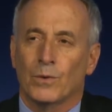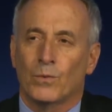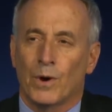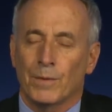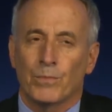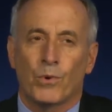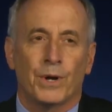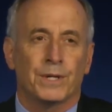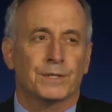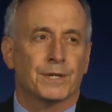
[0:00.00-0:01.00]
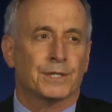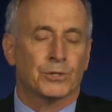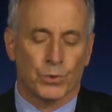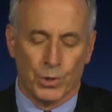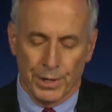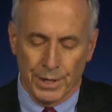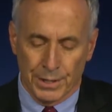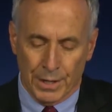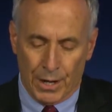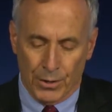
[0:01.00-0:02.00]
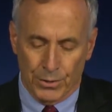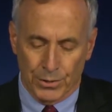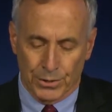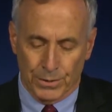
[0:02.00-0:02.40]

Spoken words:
$1.6 trillion